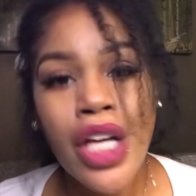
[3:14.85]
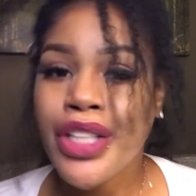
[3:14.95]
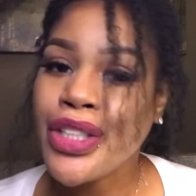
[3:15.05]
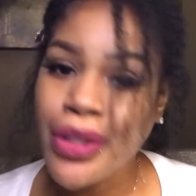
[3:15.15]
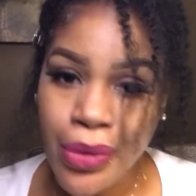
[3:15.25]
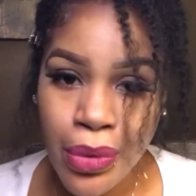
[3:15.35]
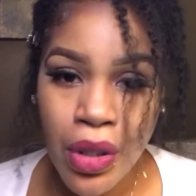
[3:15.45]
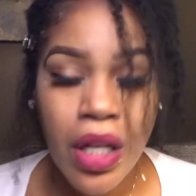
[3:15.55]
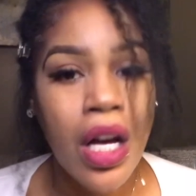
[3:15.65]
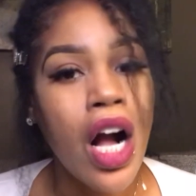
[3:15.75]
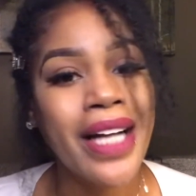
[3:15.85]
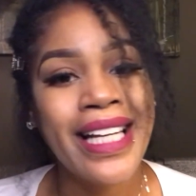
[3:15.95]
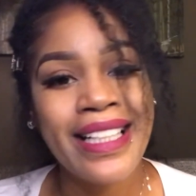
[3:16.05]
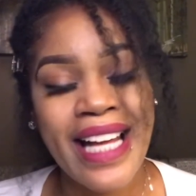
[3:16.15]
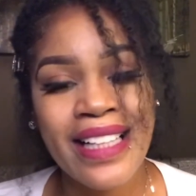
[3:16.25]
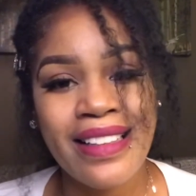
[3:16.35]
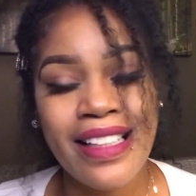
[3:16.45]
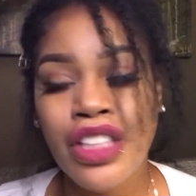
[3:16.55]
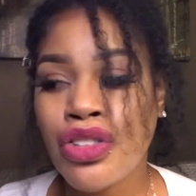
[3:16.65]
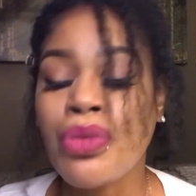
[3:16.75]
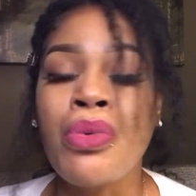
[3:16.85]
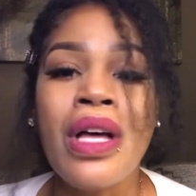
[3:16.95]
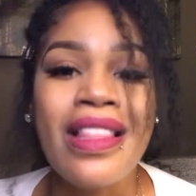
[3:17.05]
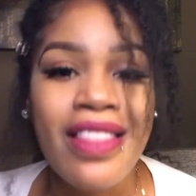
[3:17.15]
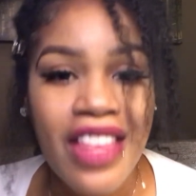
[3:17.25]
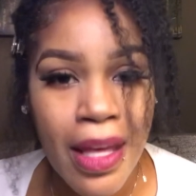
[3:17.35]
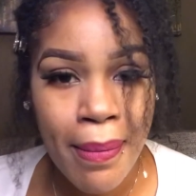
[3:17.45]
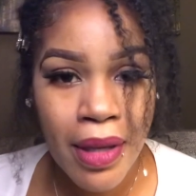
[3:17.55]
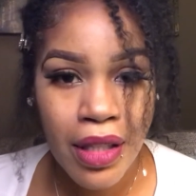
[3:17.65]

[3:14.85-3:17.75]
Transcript: You are connected to them.